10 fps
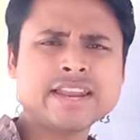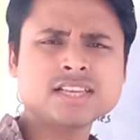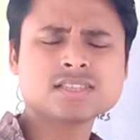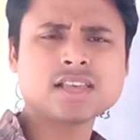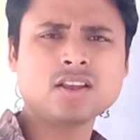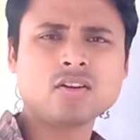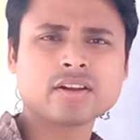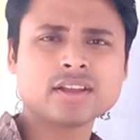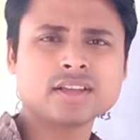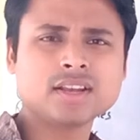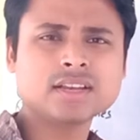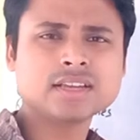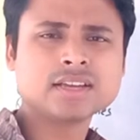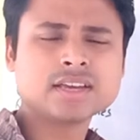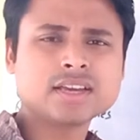Next cell organelle
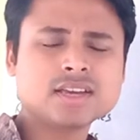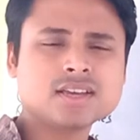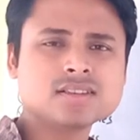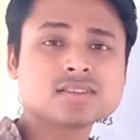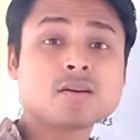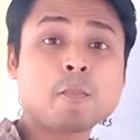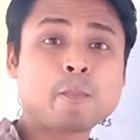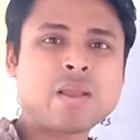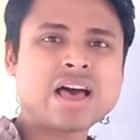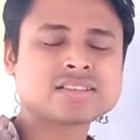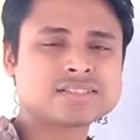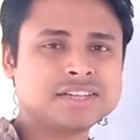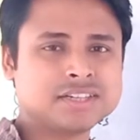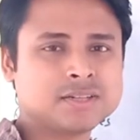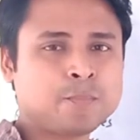is
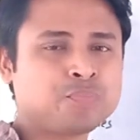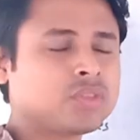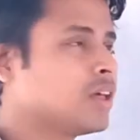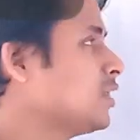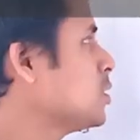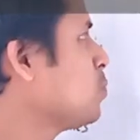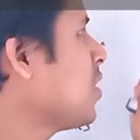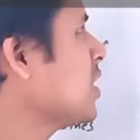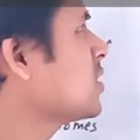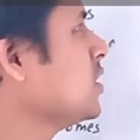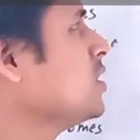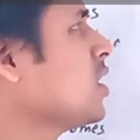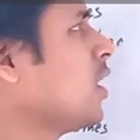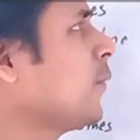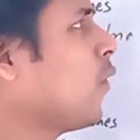plastid. These
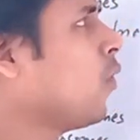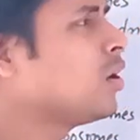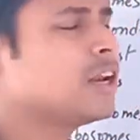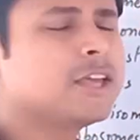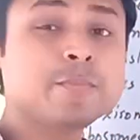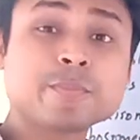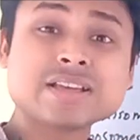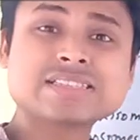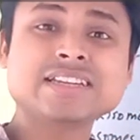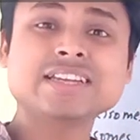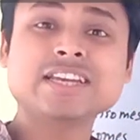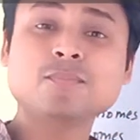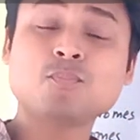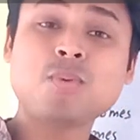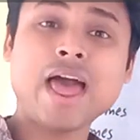plastids are only present
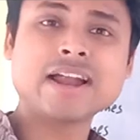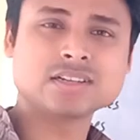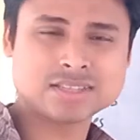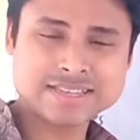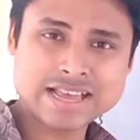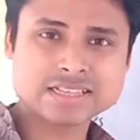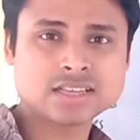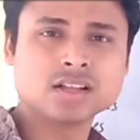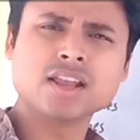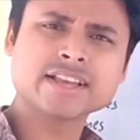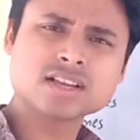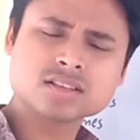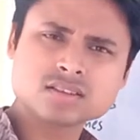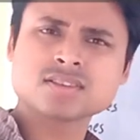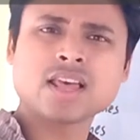in plants. Yes, like
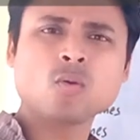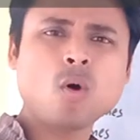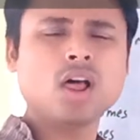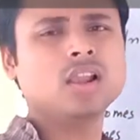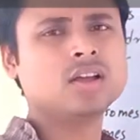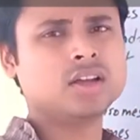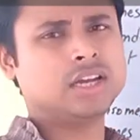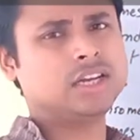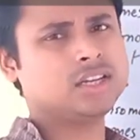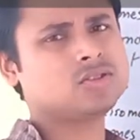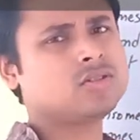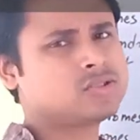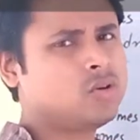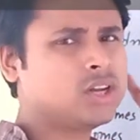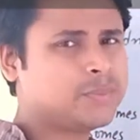cell wall, it is
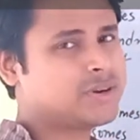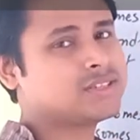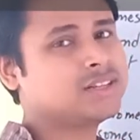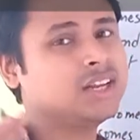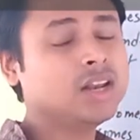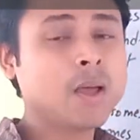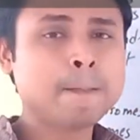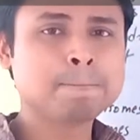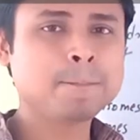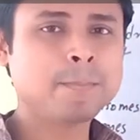also only present in